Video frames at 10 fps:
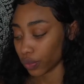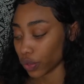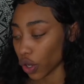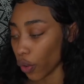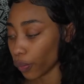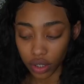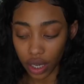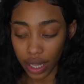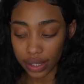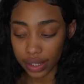So
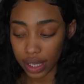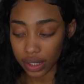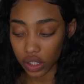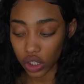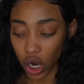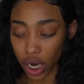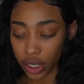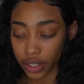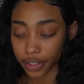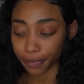let's get
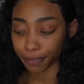started.